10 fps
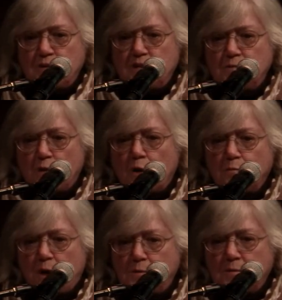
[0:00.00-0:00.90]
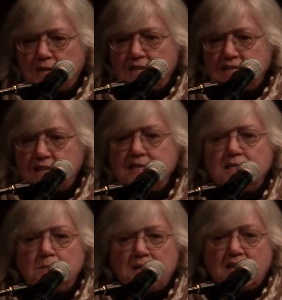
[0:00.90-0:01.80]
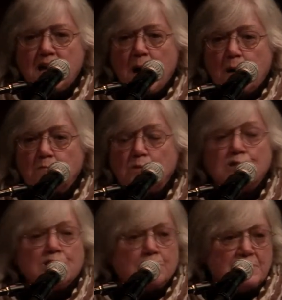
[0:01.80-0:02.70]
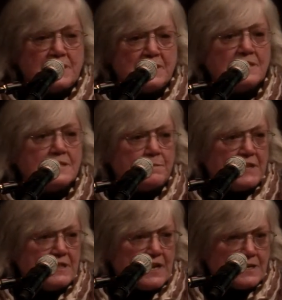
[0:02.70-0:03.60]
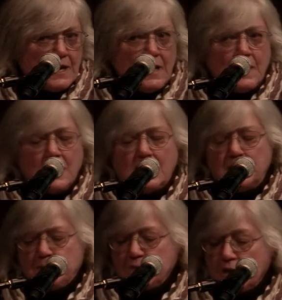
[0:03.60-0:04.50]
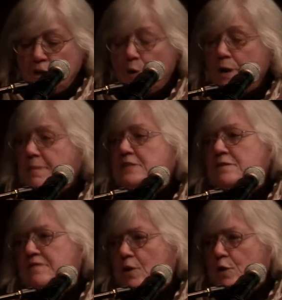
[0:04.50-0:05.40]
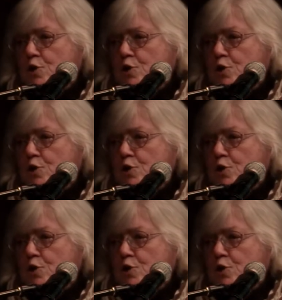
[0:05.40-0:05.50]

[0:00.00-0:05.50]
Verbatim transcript: These are probably intended to be Muslims, and this is something that um, Johann makes a very